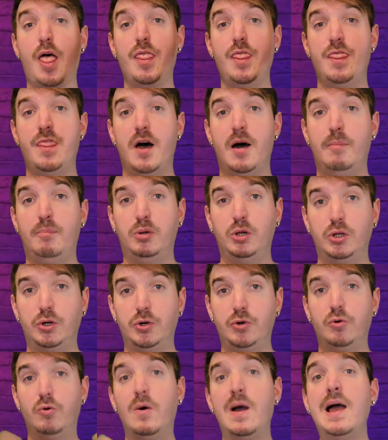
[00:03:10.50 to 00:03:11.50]
the
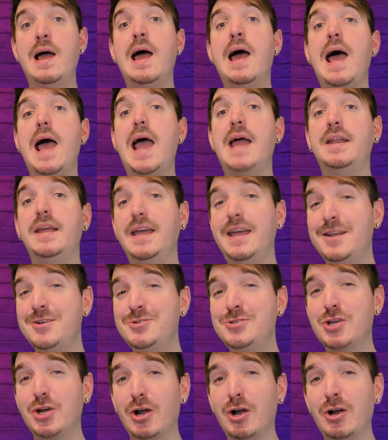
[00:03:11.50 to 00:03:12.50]
blue, and
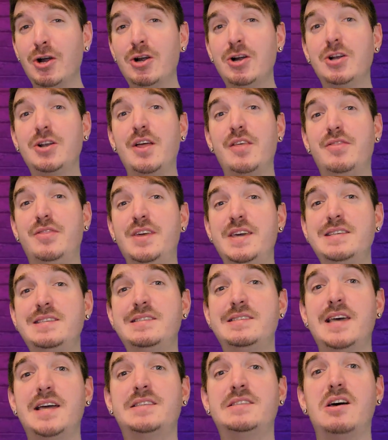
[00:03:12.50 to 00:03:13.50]
in turn, this
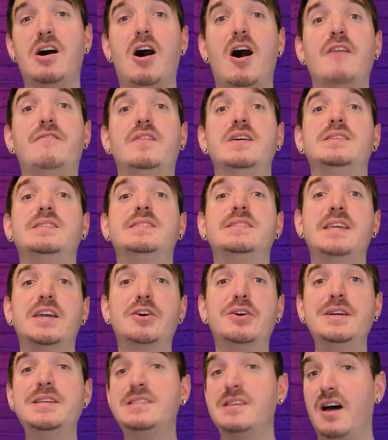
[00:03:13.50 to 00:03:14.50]
sets off a
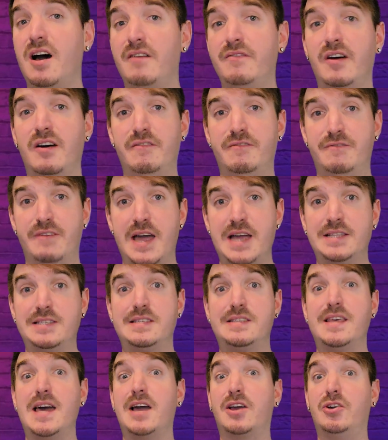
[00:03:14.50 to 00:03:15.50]
series of
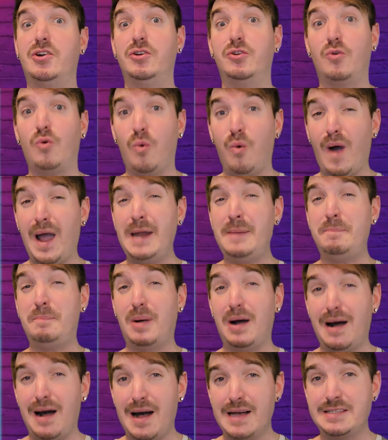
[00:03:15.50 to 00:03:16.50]
events that could quite
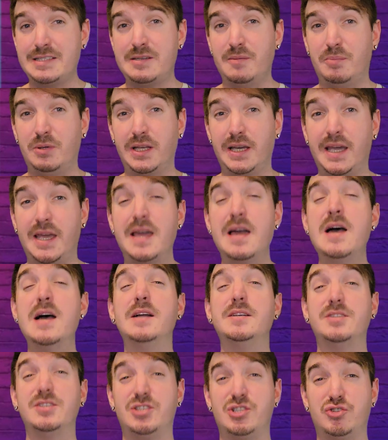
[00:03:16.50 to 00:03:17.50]
possibly
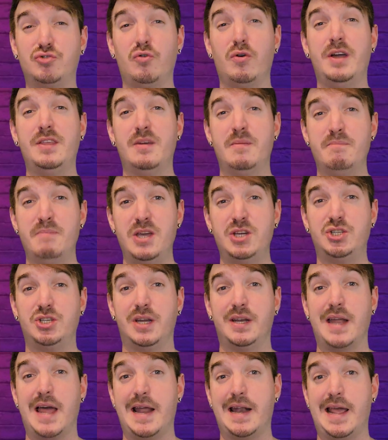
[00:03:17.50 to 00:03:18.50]
destroy the
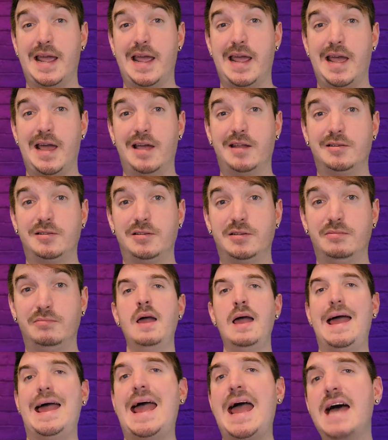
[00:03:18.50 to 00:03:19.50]
mission at hand.
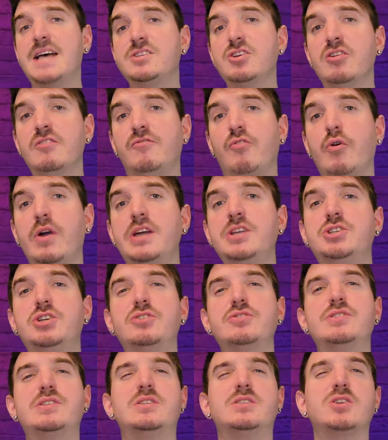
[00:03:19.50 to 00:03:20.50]
As our
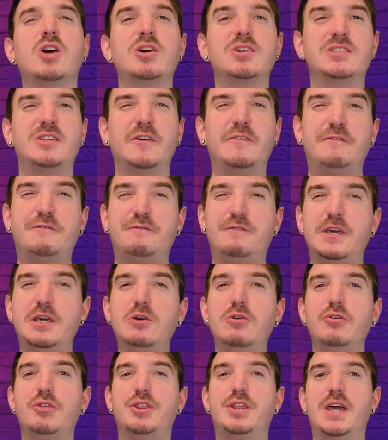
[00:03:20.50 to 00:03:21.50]
Voyagers start to
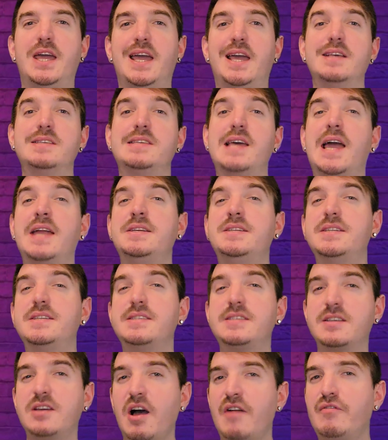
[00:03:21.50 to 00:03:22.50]
feel things and
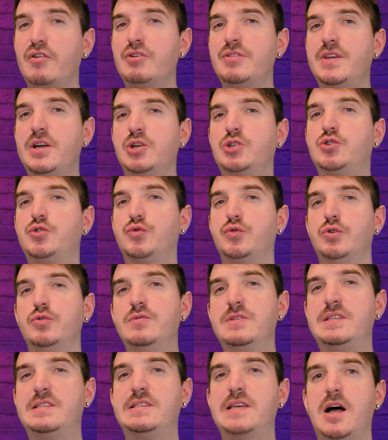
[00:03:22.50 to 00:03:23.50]
discover their true
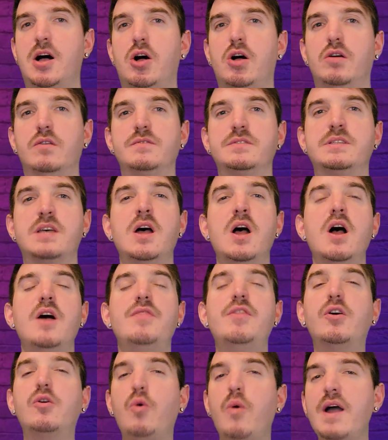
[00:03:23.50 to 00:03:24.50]
selves,
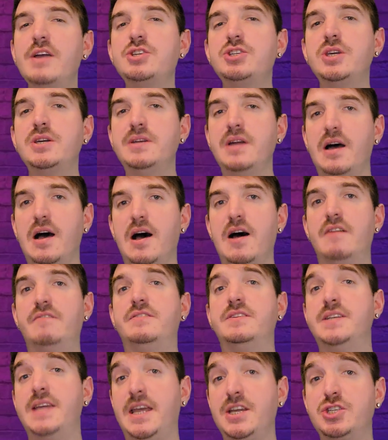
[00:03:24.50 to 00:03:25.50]
the question of
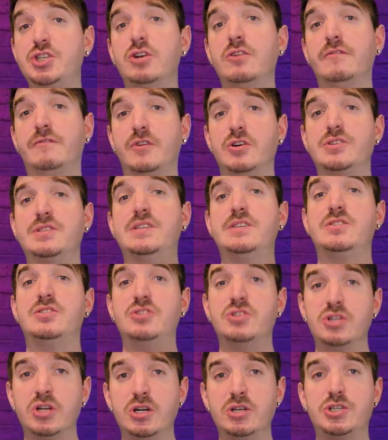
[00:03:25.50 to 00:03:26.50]
nature versus
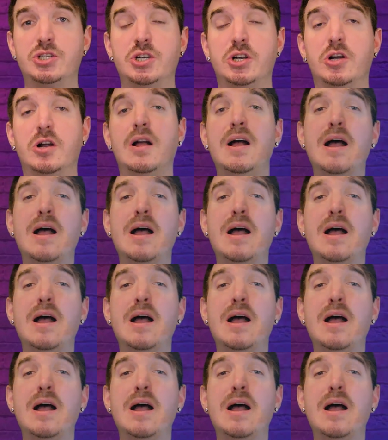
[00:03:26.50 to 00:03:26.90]
nurture